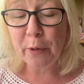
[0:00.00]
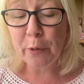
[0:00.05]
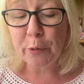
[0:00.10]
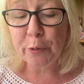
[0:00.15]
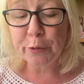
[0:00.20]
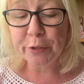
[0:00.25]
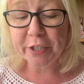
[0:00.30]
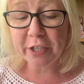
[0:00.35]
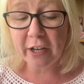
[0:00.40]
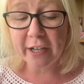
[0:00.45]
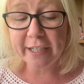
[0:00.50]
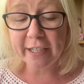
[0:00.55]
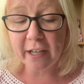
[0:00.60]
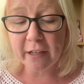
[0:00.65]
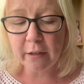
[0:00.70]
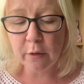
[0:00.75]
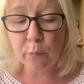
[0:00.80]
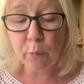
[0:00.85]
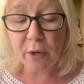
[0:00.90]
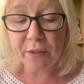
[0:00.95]
or
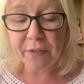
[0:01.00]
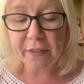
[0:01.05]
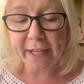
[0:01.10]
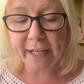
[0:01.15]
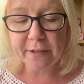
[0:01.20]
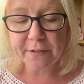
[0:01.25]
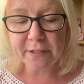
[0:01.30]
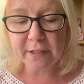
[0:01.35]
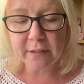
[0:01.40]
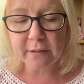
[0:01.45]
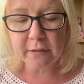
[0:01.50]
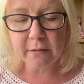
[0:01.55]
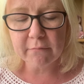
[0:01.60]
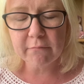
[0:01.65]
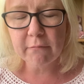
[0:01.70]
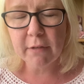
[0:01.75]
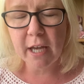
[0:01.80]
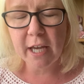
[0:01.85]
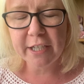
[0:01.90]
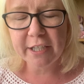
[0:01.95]

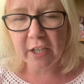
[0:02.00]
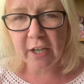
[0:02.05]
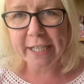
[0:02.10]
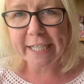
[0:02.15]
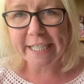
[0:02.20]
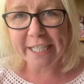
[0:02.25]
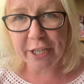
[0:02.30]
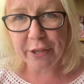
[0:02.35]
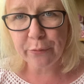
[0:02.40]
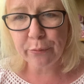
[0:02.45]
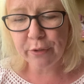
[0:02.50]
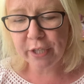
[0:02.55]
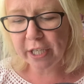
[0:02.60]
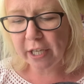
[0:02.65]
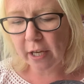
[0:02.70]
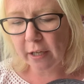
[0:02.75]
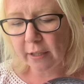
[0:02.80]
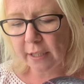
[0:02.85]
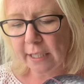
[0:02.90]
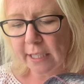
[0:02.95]
1,093
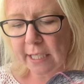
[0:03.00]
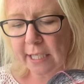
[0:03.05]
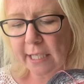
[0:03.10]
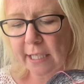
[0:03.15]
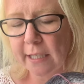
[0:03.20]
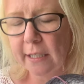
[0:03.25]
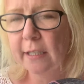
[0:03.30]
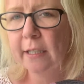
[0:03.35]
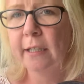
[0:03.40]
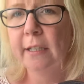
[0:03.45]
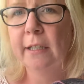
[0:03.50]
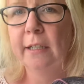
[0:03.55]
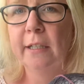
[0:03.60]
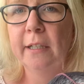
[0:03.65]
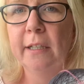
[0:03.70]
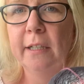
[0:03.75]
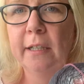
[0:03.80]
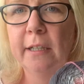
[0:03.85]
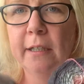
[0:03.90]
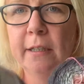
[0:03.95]
yards.
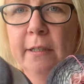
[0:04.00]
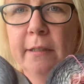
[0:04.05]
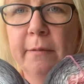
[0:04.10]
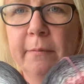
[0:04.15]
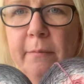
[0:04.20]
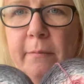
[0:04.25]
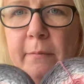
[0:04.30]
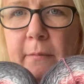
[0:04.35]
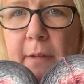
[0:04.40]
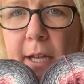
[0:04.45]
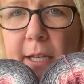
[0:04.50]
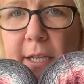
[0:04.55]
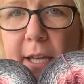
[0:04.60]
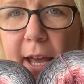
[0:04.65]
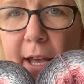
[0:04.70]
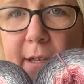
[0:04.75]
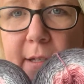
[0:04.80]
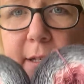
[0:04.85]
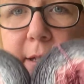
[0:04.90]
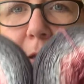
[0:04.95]
And
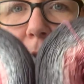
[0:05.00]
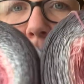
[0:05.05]
yes,